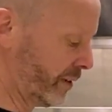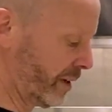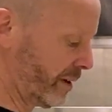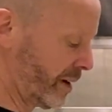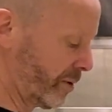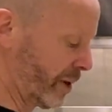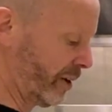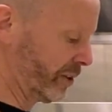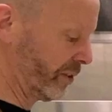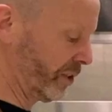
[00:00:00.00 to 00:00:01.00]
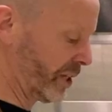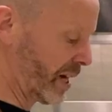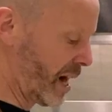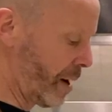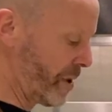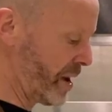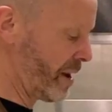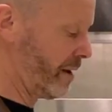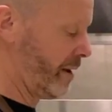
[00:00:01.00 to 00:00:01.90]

a relatively common